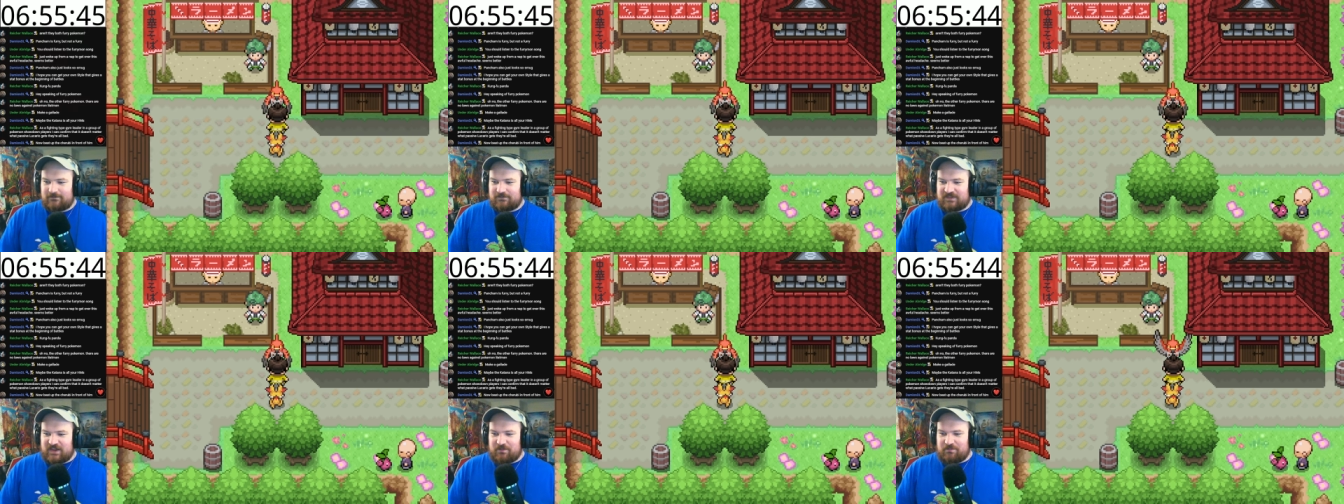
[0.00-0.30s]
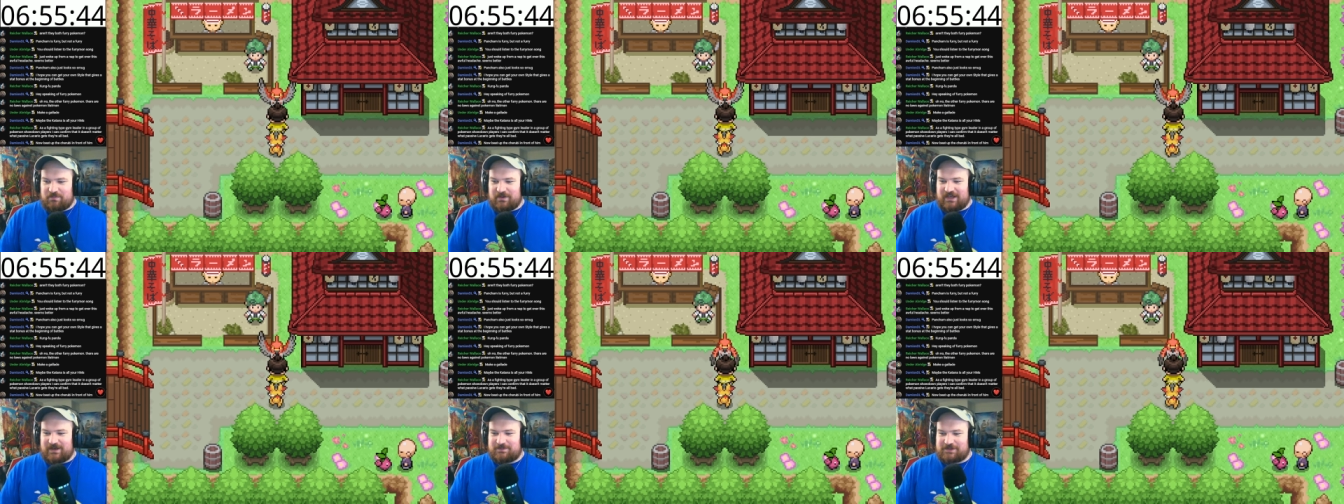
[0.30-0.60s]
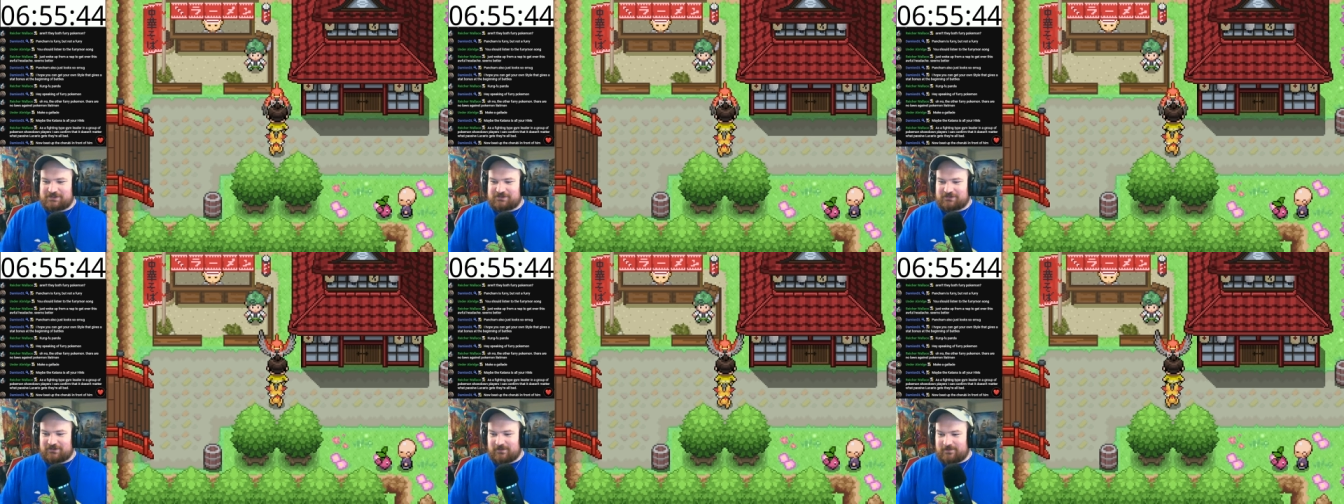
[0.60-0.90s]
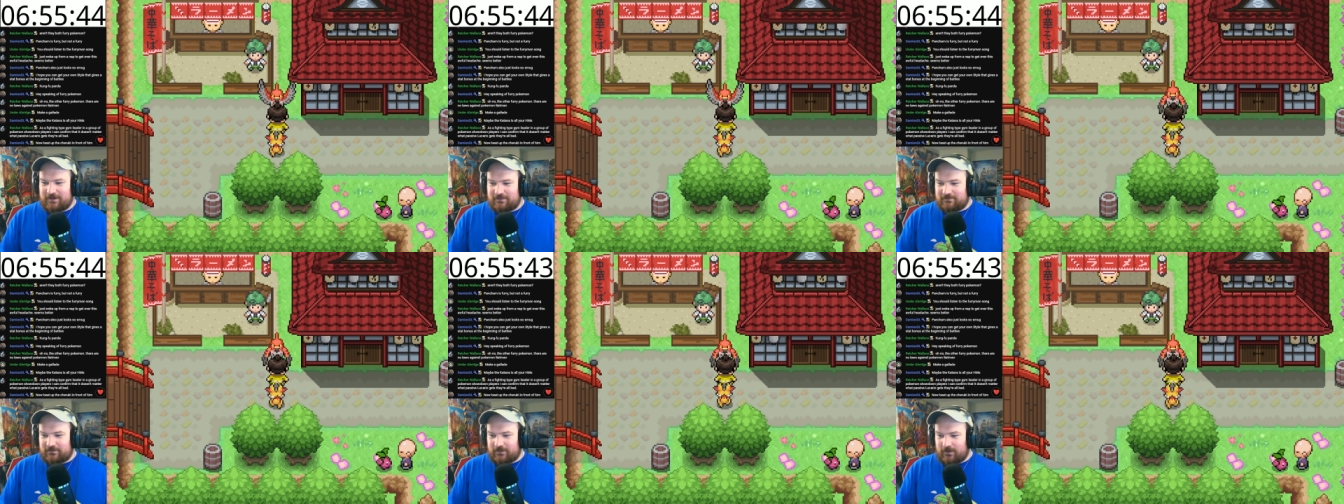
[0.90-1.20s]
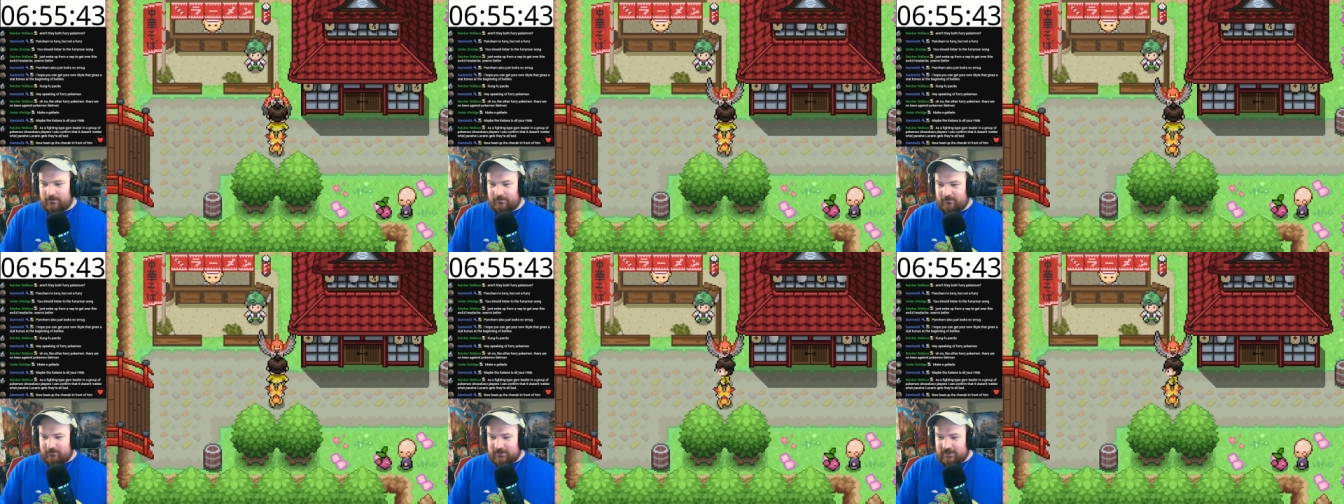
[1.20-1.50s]
Now beat up the Shirubi in
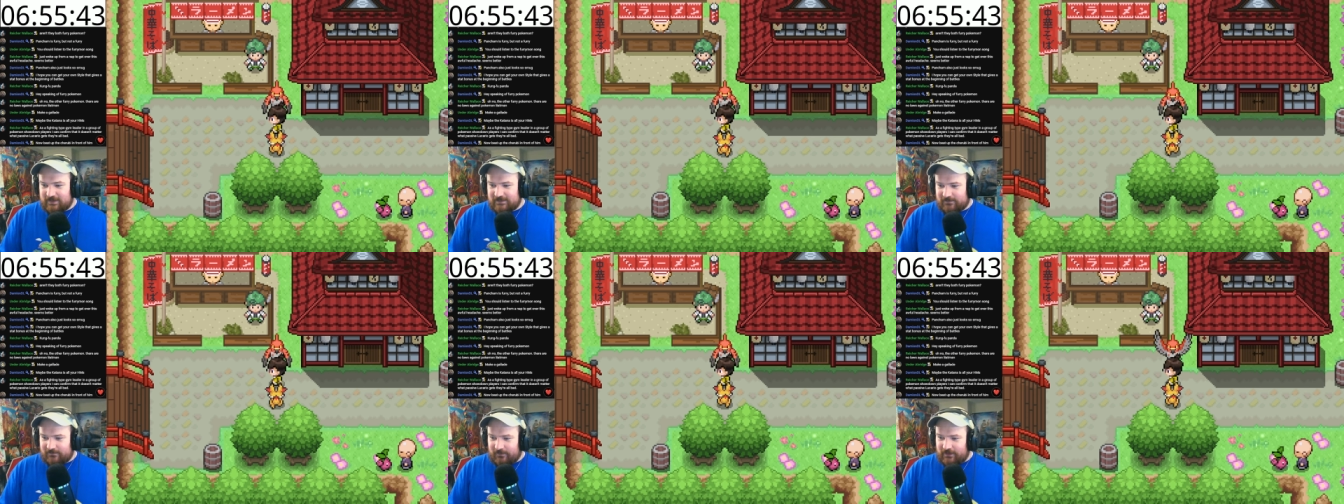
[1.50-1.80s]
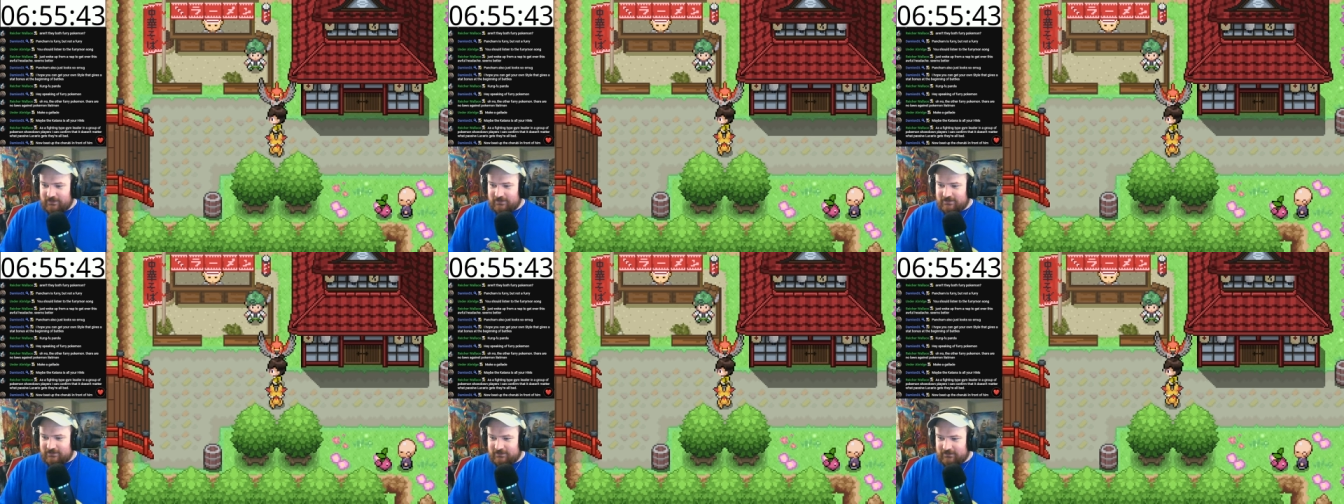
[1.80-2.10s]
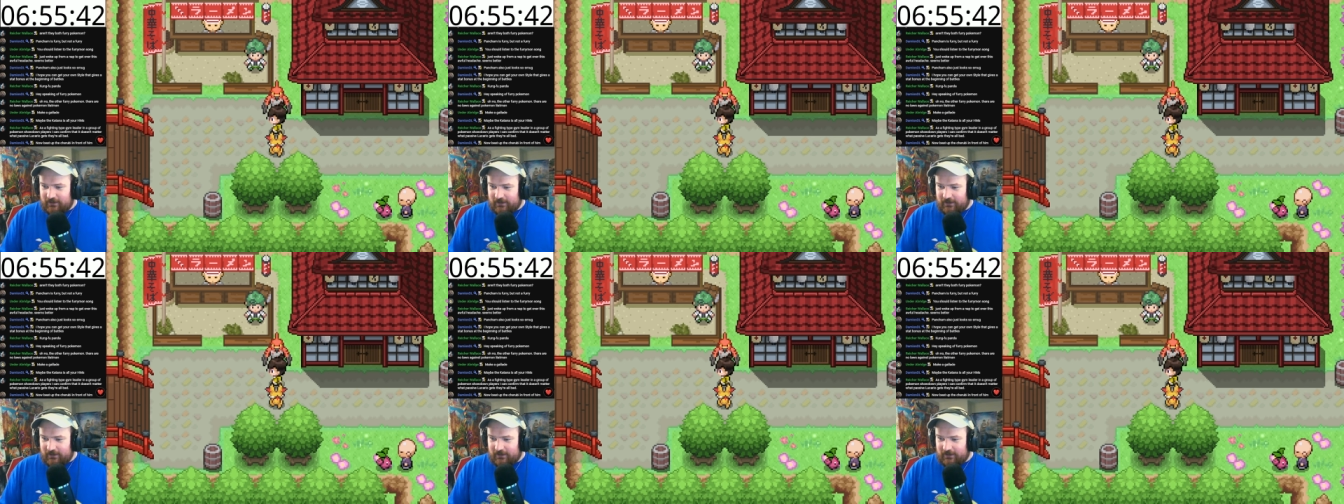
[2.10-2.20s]
front of him. As a fighting